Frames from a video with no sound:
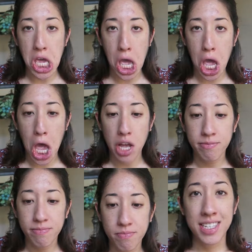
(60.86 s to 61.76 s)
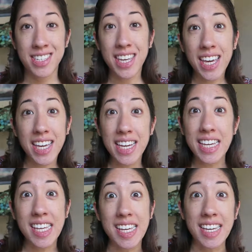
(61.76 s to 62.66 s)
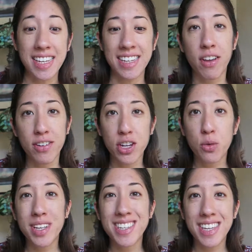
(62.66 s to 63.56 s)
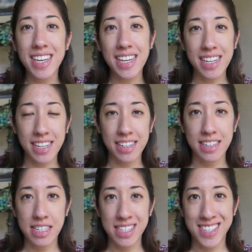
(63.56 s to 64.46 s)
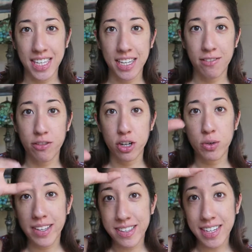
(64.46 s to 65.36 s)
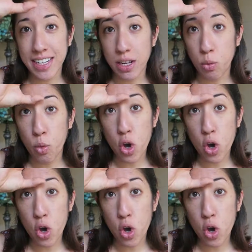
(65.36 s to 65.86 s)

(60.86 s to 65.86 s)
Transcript: yeah. C, favorite cuisine. C for cuisine,